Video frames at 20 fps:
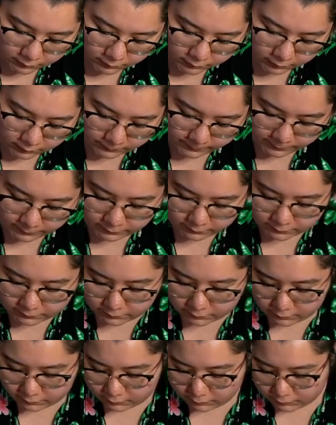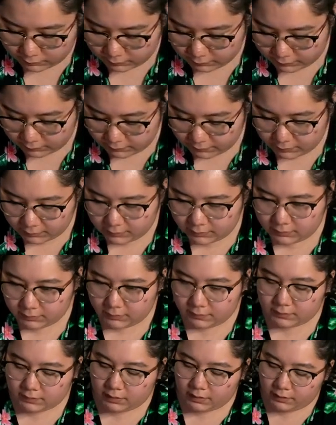up until, I think,
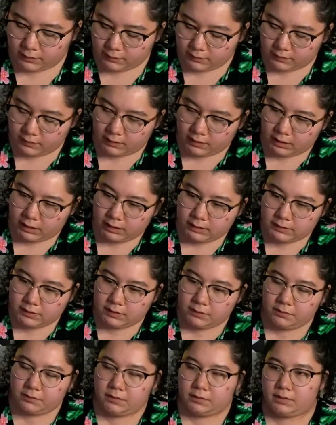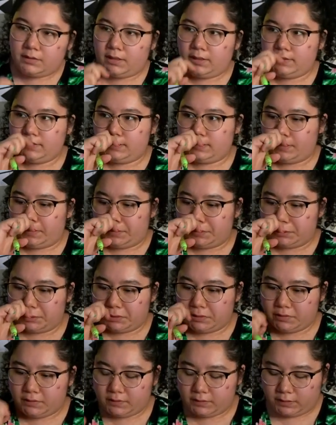it's either the 1800s or the
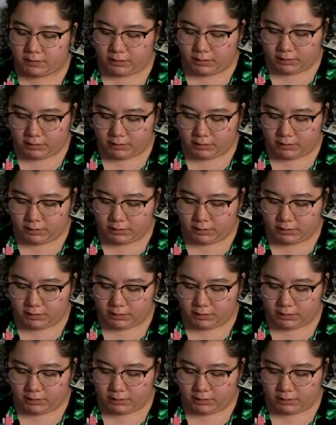1900s,